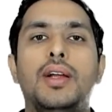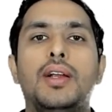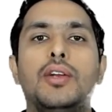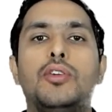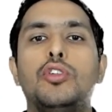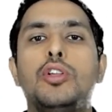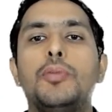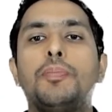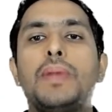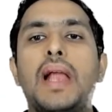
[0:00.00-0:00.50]

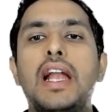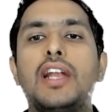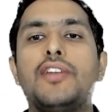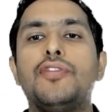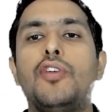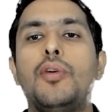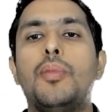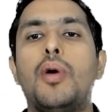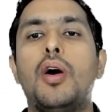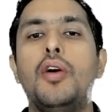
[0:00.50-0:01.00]
to the
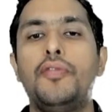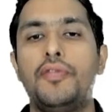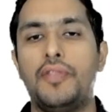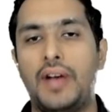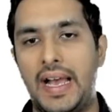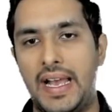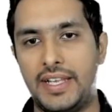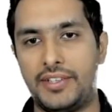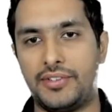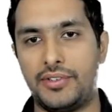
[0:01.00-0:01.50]
platform of
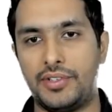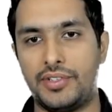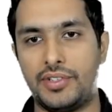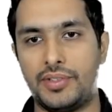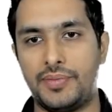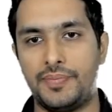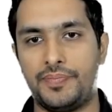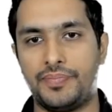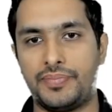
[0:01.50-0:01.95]
IAS Origin.